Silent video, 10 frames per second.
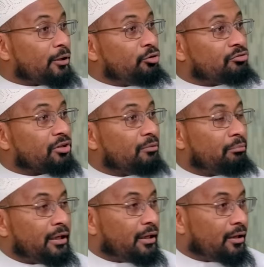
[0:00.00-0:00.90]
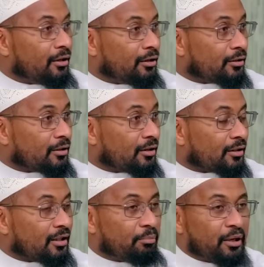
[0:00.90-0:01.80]
You tell me
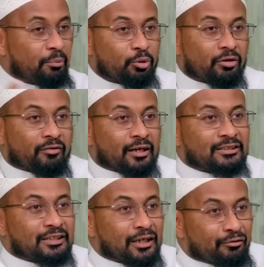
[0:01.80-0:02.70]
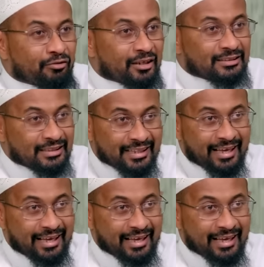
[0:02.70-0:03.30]
the people of Gaza and Palestine,